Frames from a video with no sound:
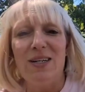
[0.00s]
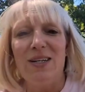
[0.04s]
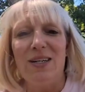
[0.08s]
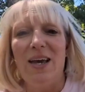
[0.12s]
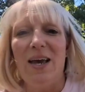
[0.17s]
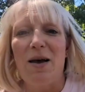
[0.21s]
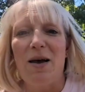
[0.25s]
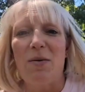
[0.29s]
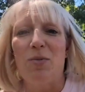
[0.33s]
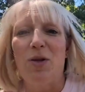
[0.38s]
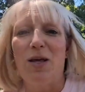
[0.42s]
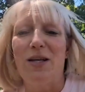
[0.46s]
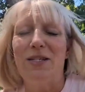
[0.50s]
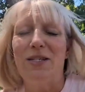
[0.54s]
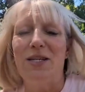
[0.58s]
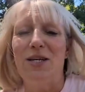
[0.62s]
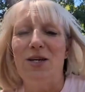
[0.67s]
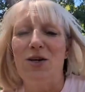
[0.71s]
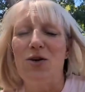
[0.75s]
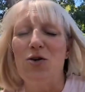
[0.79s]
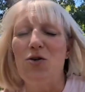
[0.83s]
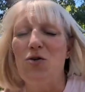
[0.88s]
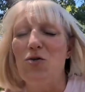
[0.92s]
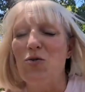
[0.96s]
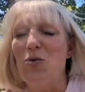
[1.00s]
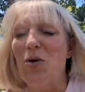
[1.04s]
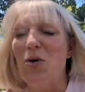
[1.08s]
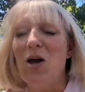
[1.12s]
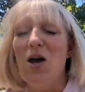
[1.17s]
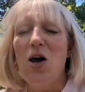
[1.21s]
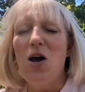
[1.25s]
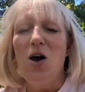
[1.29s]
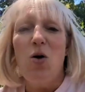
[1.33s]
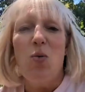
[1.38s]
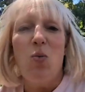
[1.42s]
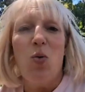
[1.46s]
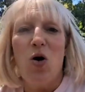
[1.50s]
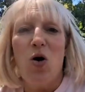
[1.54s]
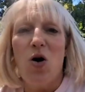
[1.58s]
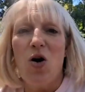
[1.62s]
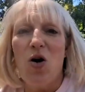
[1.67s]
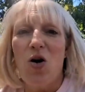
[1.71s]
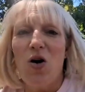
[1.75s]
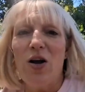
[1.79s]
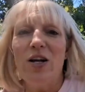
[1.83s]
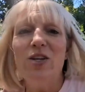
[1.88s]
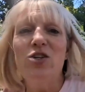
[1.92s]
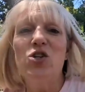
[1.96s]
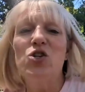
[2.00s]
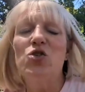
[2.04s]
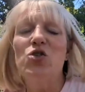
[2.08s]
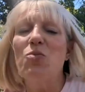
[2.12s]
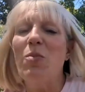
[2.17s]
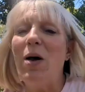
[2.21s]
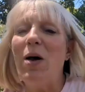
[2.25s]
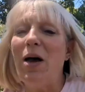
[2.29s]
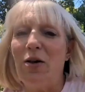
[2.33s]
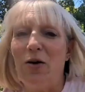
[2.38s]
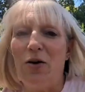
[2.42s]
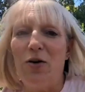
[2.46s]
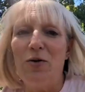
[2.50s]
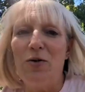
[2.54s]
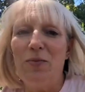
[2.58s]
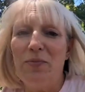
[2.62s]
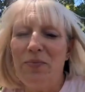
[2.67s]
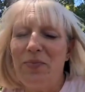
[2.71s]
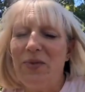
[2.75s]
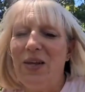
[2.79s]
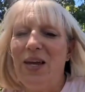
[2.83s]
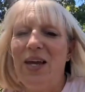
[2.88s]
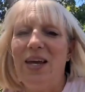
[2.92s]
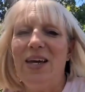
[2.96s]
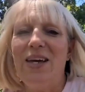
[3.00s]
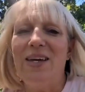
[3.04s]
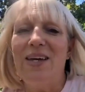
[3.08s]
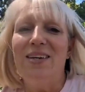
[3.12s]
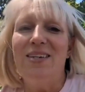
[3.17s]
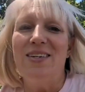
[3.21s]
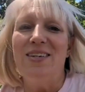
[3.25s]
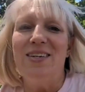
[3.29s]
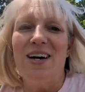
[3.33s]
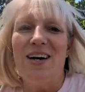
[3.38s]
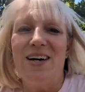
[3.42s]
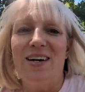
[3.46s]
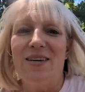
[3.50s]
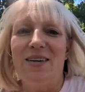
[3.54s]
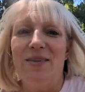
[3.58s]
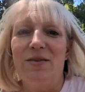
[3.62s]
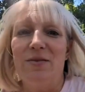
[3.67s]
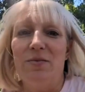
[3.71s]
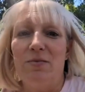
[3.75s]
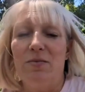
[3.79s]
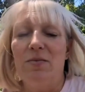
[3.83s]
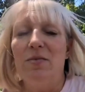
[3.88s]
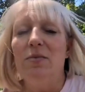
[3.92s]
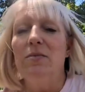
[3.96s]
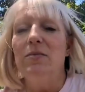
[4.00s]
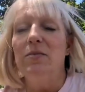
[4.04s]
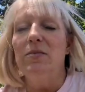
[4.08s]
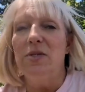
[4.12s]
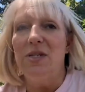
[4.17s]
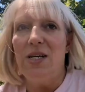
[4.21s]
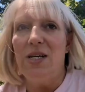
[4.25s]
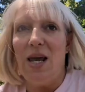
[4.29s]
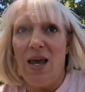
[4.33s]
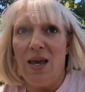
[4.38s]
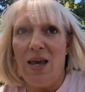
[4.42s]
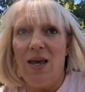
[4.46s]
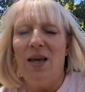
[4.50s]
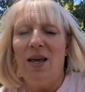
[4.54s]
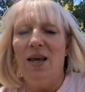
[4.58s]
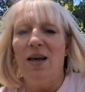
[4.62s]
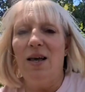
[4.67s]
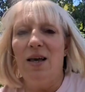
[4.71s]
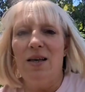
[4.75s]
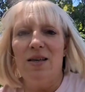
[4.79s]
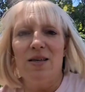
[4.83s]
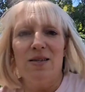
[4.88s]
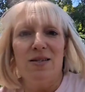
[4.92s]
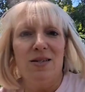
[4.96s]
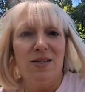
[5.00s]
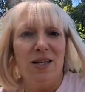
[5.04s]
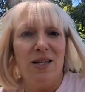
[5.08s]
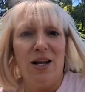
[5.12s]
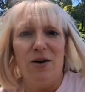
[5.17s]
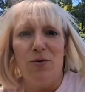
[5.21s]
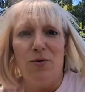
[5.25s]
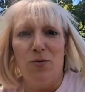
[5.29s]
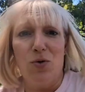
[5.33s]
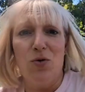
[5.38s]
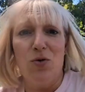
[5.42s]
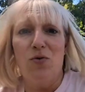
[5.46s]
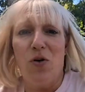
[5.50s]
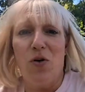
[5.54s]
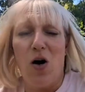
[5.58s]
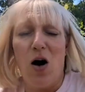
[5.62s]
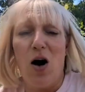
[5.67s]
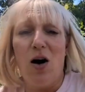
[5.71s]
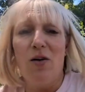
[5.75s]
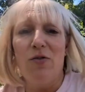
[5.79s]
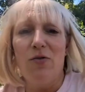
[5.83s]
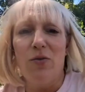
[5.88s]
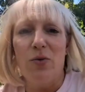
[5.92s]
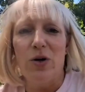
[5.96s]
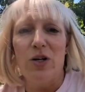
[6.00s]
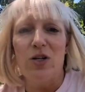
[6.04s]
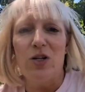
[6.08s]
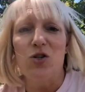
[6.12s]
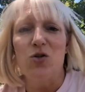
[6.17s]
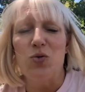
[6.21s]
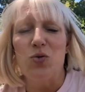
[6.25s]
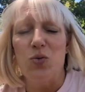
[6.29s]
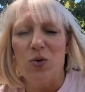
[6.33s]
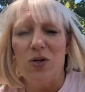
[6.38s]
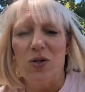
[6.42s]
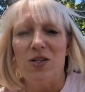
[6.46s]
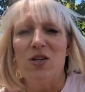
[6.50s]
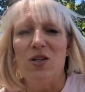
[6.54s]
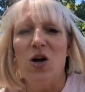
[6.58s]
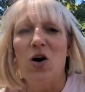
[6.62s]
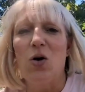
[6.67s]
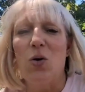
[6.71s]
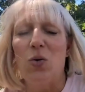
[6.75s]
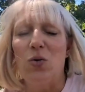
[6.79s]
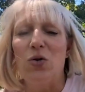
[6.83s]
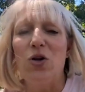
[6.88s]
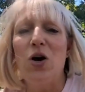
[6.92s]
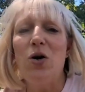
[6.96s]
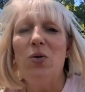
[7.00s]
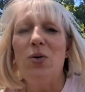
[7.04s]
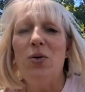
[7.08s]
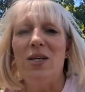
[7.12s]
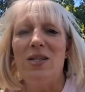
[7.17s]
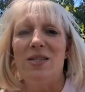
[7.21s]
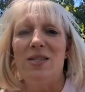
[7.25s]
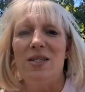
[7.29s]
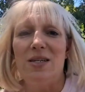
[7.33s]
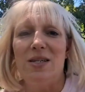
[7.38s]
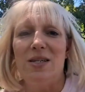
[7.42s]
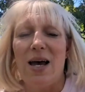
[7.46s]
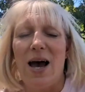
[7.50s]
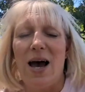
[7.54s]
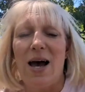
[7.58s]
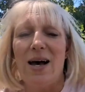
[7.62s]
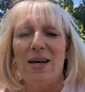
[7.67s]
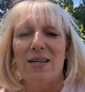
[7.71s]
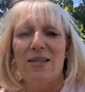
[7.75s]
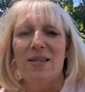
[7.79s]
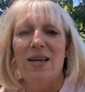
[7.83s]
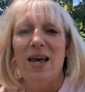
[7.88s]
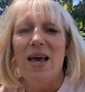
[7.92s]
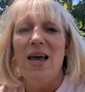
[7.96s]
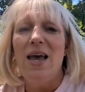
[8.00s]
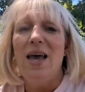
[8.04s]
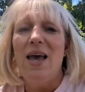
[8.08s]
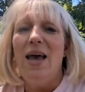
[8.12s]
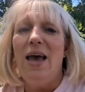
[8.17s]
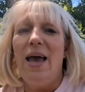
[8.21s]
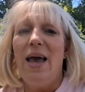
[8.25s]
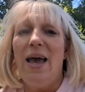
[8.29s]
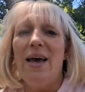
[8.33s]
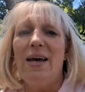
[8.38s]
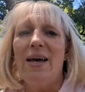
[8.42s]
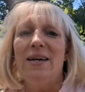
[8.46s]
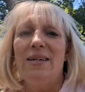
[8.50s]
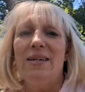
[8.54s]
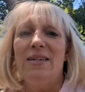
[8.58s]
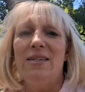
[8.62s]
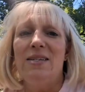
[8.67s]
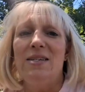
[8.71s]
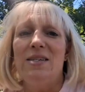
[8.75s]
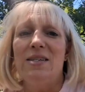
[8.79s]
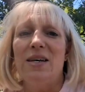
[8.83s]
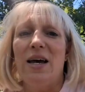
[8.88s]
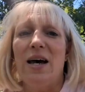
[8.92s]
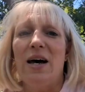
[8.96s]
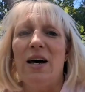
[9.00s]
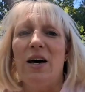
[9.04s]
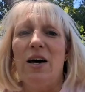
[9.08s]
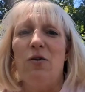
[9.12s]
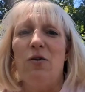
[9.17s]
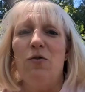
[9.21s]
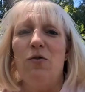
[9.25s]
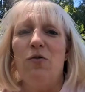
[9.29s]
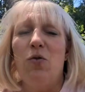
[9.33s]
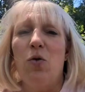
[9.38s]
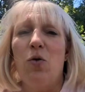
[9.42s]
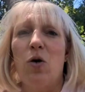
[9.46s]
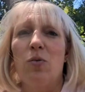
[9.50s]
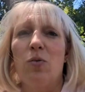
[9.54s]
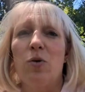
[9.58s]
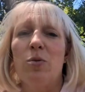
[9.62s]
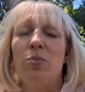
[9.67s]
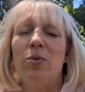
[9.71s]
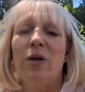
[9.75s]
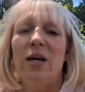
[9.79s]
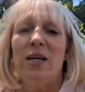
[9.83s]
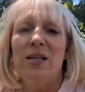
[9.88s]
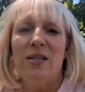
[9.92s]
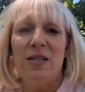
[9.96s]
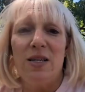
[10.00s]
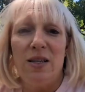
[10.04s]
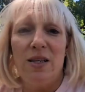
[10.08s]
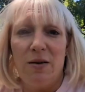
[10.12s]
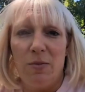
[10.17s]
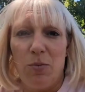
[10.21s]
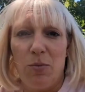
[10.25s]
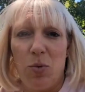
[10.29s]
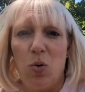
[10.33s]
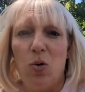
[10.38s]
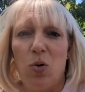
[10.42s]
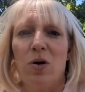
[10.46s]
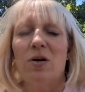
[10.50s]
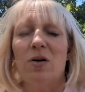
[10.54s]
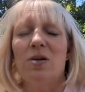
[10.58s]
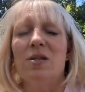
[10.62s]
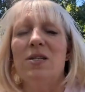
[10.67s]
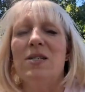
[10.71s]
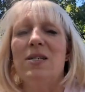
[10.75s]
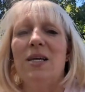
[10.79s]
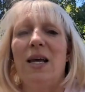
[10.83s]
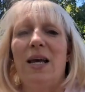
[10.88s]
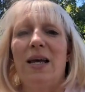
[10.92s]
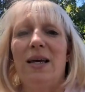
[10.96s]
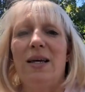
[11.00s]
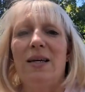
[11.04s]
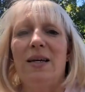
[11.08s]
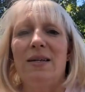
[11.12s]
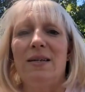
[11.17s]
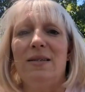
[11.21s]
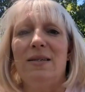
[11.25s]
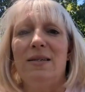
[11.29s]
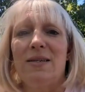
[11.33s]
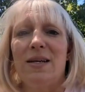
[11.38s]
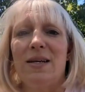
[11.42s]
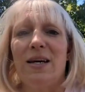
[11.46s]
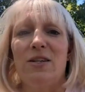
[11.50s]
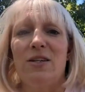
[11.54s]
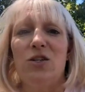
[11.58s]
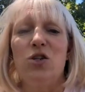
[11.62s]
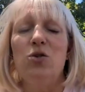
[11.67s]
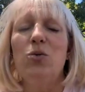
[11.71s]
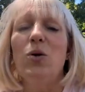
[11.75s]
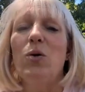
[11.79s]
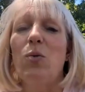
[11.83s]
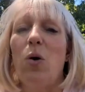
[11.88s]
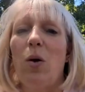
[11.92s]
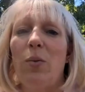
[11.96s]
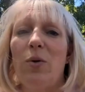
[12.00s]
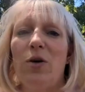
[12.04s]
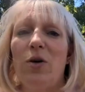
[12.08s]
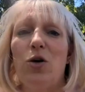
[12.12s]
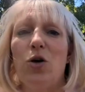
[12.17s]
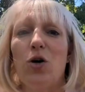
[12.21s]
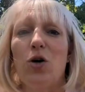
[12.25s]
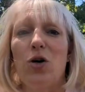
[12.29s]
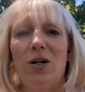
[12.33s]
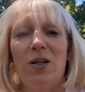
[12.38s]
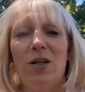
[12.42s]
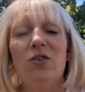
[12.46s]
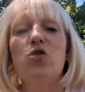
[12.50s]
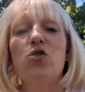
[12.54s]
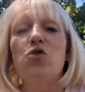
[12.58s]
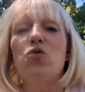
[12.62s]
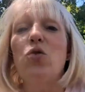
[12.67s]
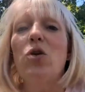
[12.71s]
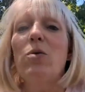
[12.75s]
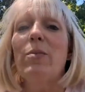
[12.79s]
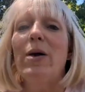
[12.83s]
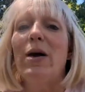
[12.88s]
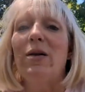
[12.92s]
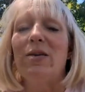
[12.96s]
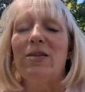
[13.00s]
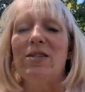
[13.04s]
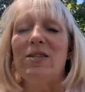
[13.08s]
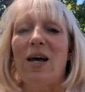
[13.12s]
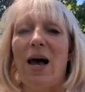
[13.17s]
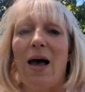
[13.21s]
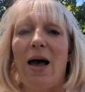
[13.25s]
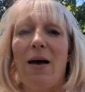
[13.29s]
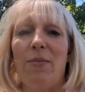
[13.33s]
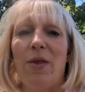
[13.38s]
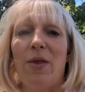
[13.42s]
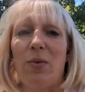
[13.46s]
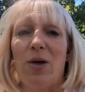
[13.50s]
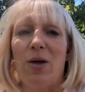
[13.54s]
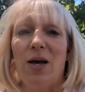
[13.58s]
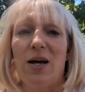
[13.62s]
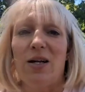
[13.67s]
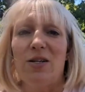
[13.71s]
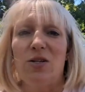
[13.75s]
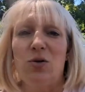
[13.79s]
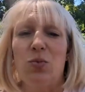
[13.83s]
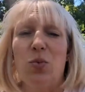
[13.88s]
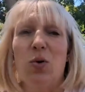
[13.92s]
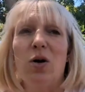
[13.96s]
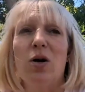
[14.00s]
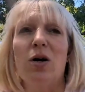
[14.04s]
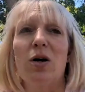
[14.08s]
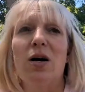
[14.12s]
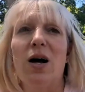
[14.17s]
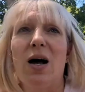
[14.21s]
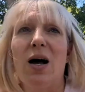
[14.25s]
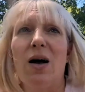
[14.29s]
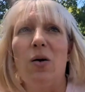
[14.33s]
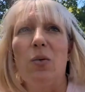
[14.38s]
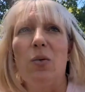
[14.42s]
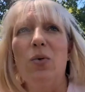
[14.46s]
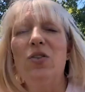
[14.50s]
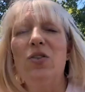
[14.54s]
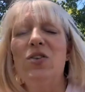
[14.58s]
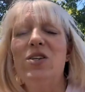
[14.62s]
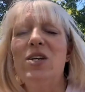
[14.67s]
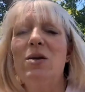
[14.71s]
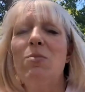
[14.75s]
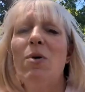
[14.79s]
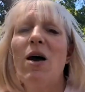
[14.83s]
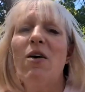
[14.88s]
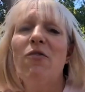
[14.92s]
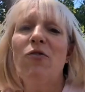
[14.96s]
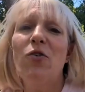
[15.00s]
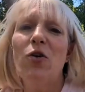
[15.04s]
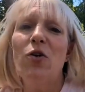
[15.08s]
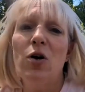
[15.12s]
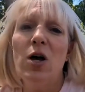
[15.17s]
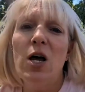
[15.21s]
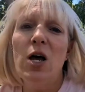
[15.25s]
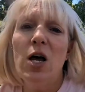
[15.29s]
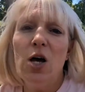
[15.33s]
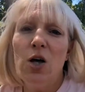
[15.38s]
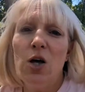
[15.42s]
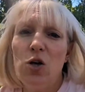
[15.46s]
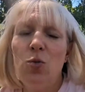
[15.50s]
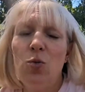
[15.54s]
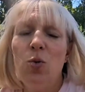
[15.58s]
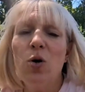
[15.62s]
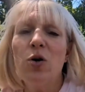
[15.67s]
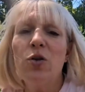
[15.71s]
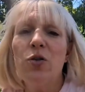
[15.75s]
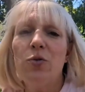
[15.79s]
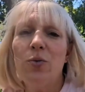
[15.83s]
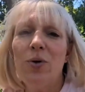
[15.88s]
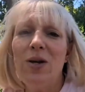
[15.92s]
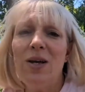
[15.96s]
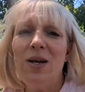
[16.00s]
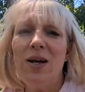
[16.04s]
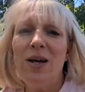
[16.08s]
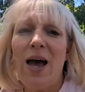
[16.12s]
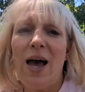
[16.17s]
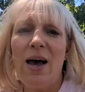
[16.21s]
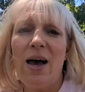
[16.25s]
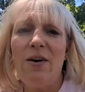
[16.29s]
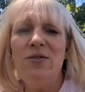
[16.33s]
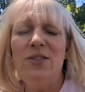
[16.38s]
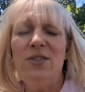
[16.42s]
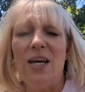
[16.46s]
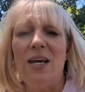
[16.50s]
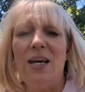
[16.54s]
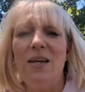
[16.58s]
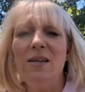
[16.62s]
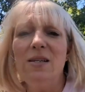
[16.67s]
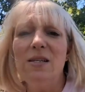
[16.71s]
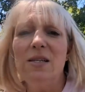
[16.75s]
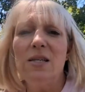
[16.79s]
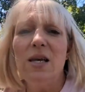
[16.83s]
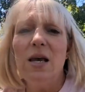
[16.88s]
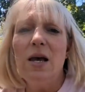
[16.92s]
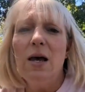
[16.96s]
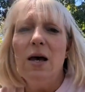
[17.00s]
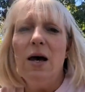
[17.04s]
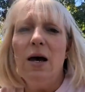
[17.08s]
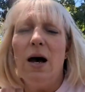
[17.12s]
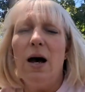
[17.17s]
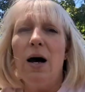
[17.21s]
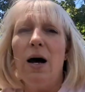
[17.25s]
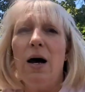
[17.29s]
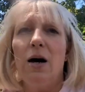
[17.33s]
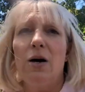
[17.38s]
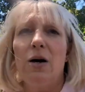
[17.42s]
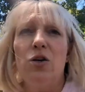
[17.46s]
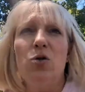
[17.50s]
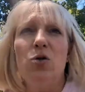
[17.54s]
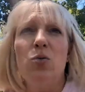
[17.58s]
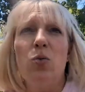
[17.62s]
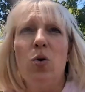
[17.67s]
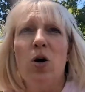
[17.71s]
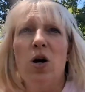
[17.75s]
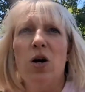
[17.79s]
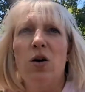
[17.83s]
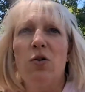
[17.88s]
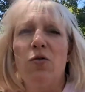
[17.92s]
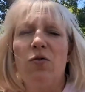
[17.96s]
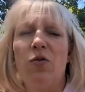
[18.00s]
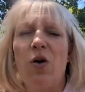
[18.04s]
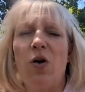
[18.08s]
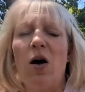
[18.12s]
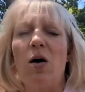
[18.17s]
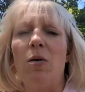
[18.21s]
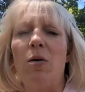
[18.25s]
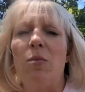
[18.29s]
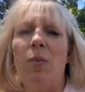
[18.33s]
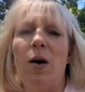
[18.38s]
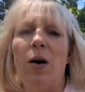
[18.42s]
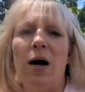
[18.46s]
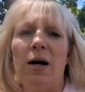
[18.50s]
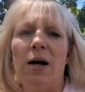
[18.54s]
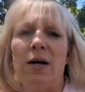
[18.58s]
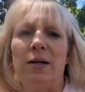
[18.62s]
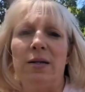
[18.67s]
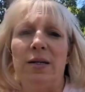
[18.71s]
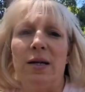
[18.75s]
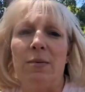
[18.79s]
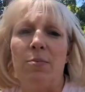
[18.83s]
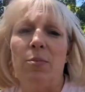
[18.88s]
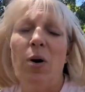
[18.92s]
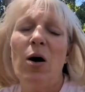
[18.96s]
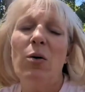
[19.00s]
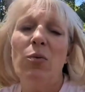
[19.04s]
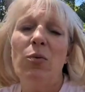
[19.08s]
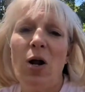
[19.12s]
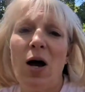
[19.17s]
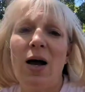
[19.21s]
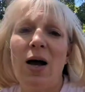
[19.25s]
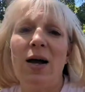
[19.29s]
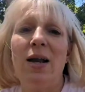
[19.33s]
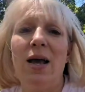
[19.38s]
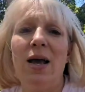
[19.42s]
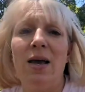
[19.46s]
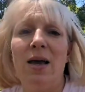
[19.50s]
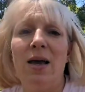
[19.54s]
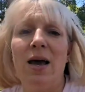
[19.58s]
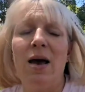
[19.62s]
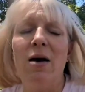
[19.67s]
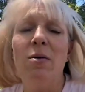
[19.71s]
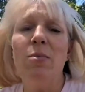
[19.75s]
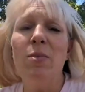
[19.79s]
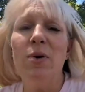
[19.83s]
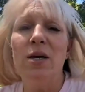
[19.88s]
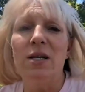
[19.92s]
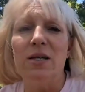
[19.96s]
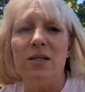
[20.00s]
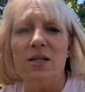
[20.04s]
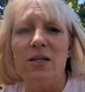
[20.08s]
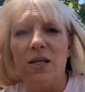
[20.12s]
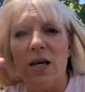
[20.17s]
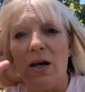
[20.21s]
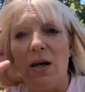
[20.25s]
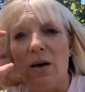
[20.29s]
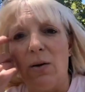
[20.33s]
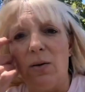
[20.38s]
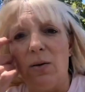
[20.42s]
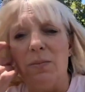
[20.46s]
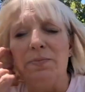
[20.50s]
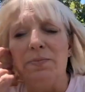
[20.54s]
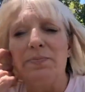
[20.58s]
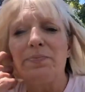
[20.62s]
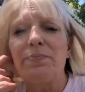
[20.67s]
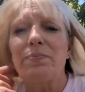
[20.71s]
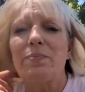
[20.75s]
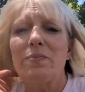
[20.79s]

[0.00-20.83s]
and Cam Lundy, who were instrumental in taking said roof off, which was no easy task, and for replacing the boards and doing what we could in the short amount of time that we had to work. With team effort, you work 3.5 days. You work from about 9 a.m. until